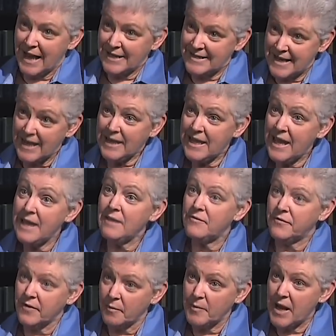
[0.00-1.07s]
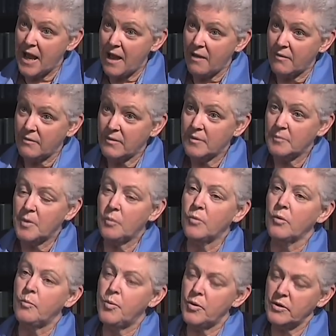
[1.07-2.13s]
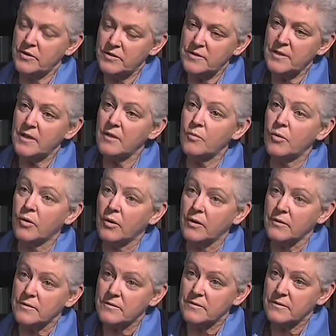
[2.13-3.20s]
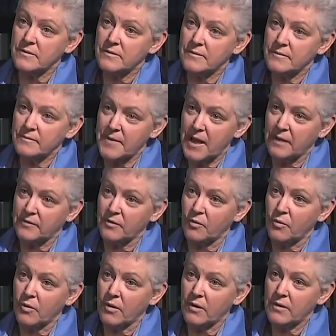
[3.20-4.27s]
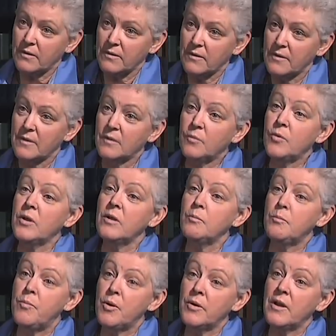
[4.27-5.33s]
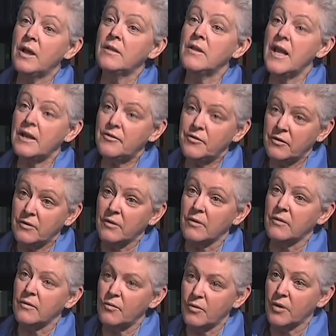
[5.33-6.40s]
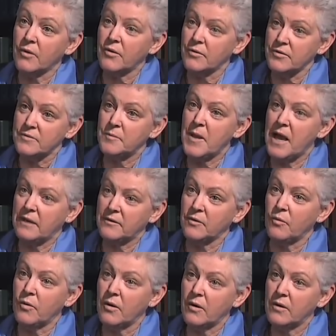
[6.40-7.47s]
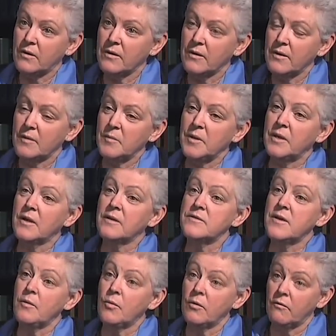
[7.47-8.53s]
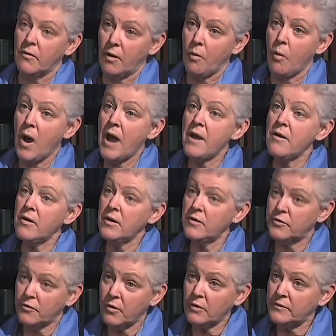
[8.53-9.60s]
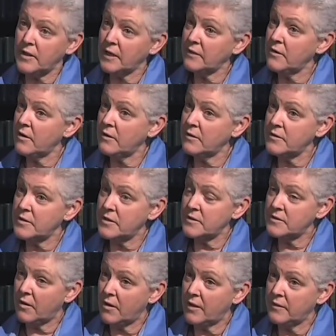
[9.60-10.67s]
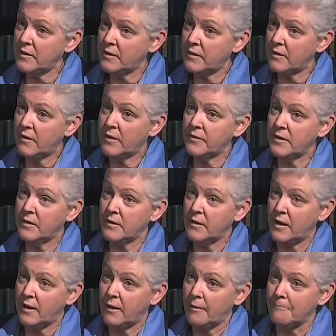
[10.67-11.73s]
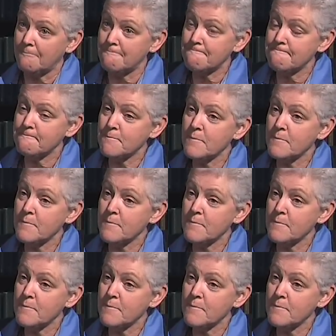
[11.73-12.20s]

a decade from now, but we'll put steel workers back to work. We'll put electrical workers back to work because they will require control technologies on the